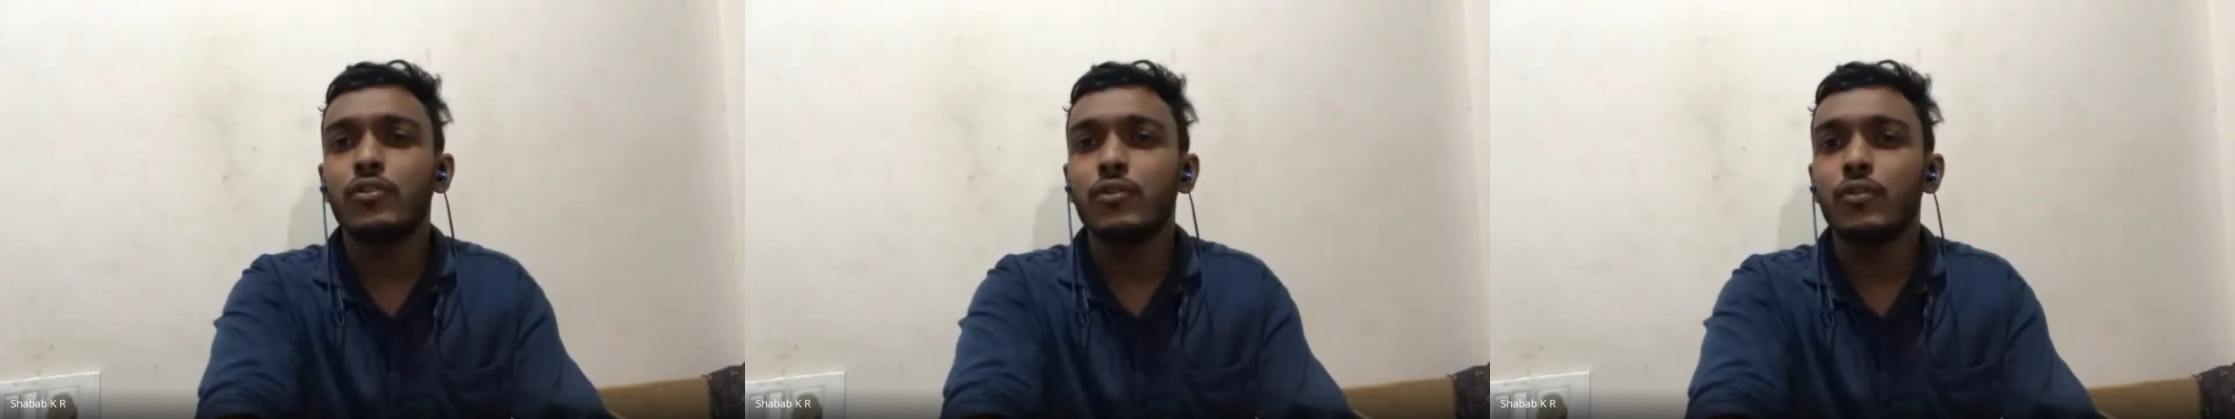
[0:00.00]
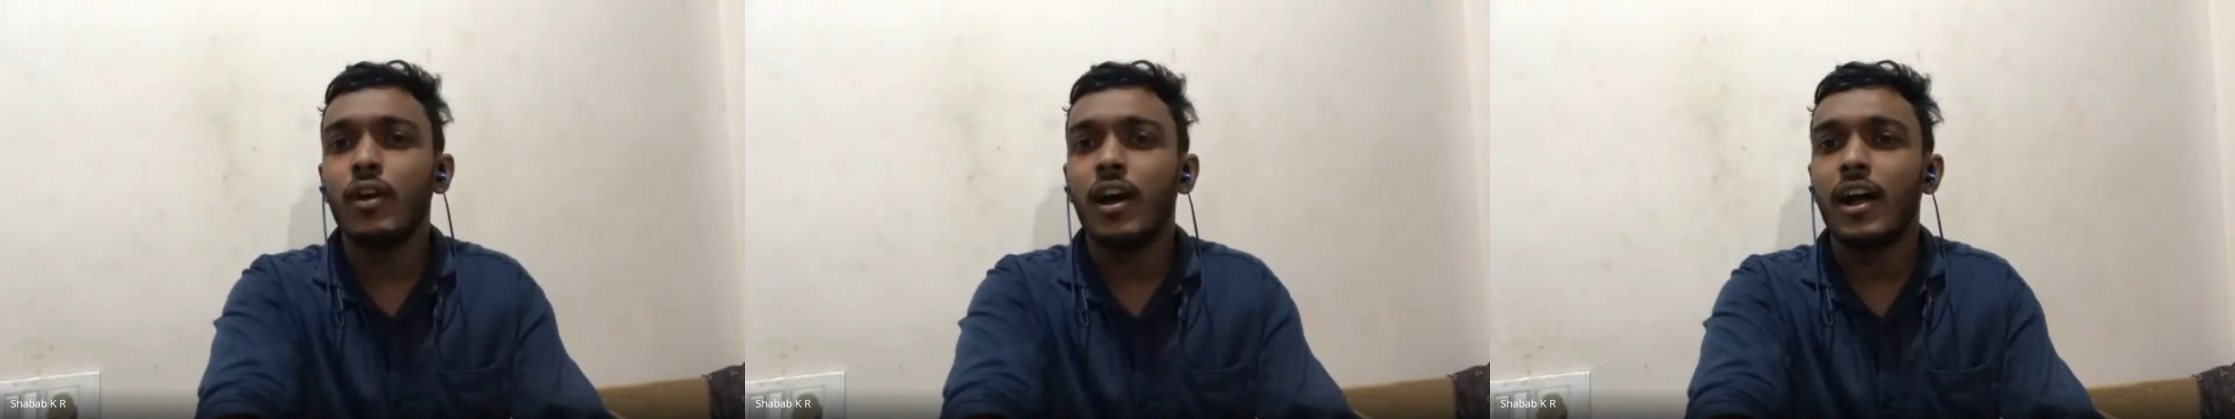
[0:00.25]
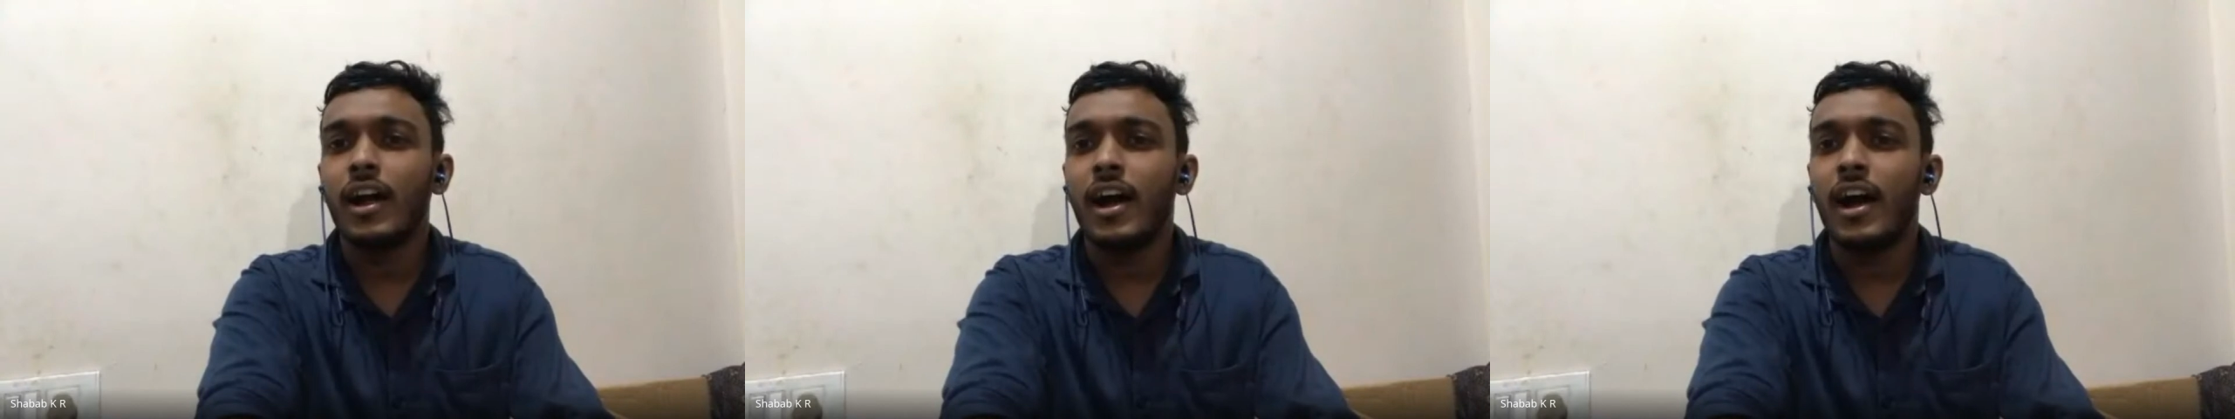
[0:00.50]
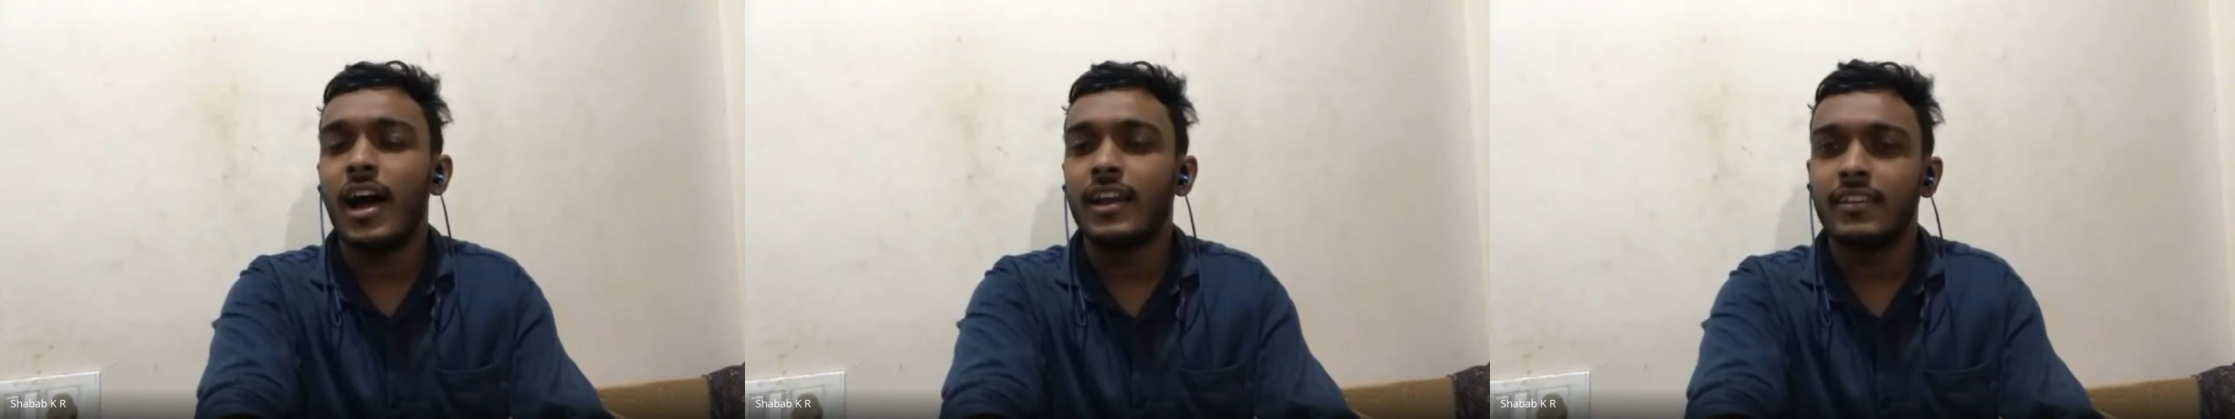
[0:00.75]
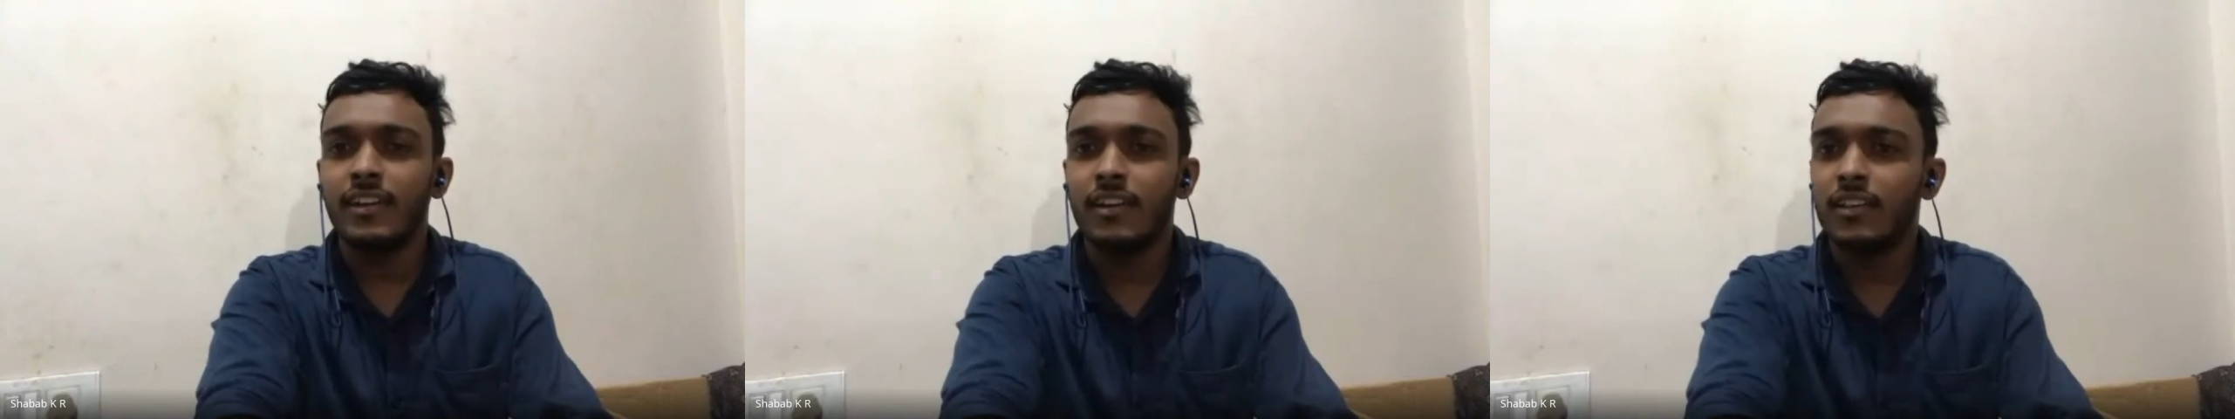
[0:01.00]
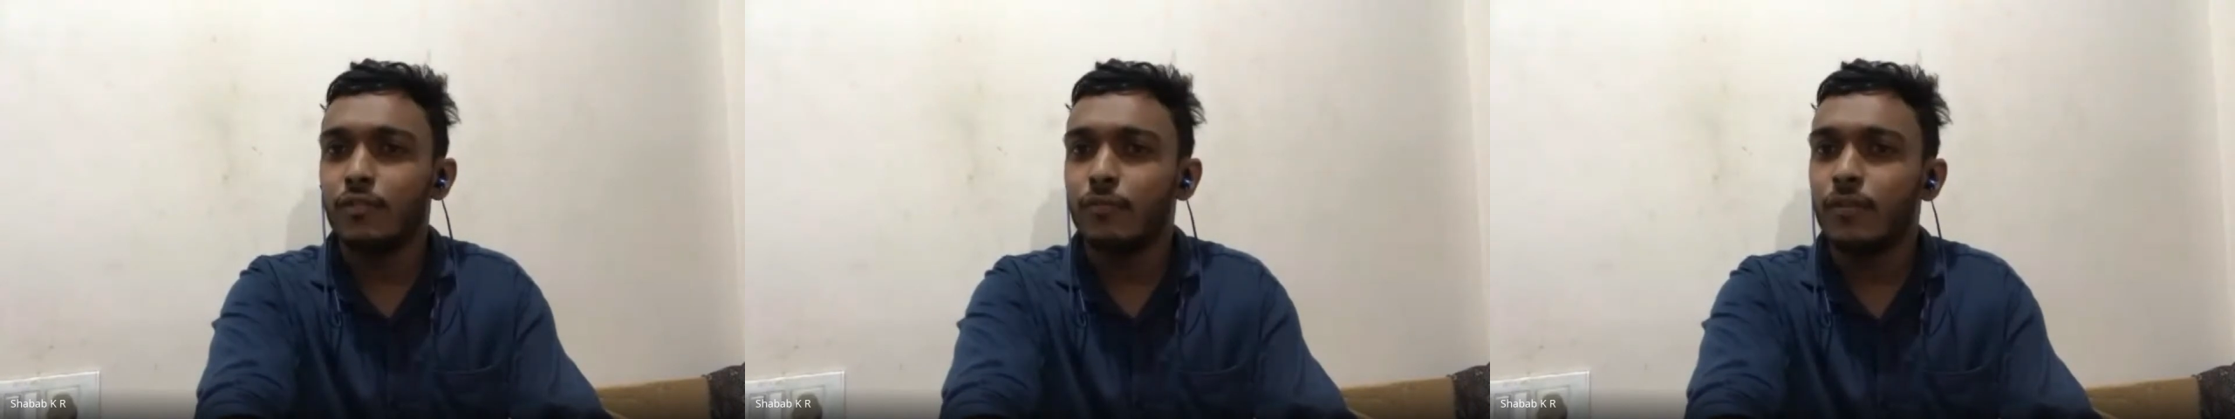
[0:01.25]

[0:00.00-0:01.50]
to attend the